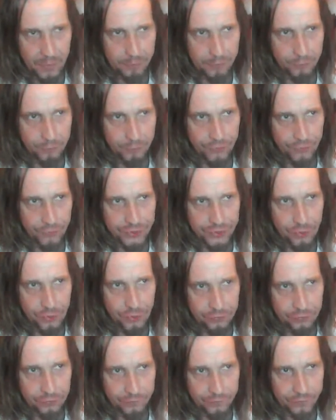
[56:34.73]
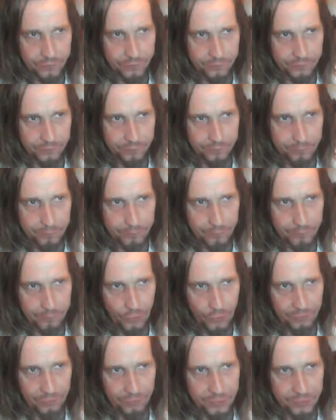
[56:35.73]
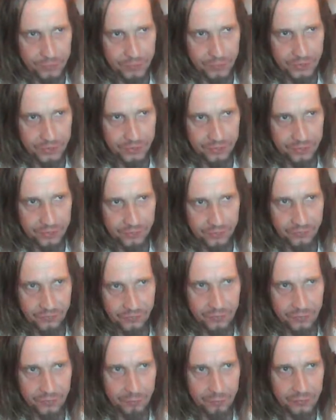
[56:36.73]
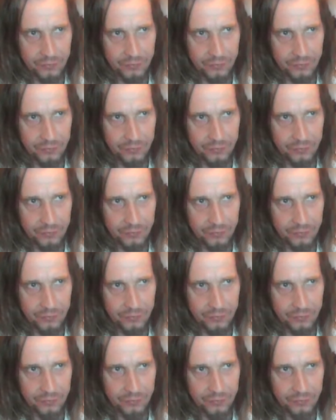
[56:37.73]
resolve of novice musicians, and